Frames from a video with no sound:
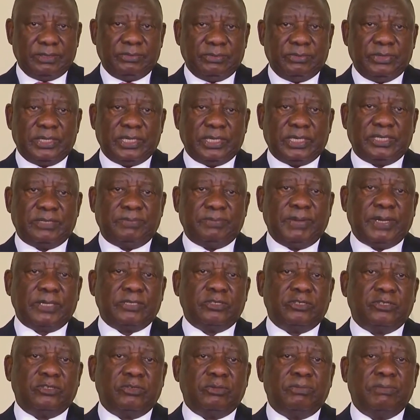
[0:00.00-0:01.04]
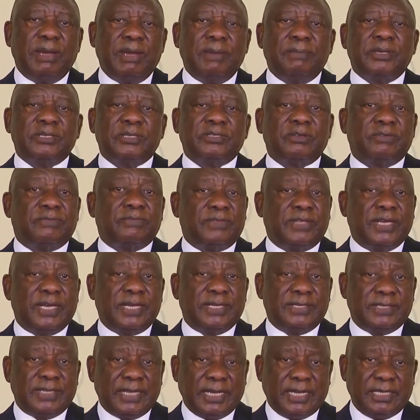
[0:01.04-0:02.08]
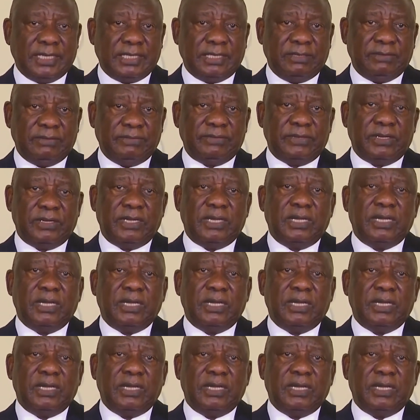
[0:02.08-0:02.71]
with respect to members of the executive,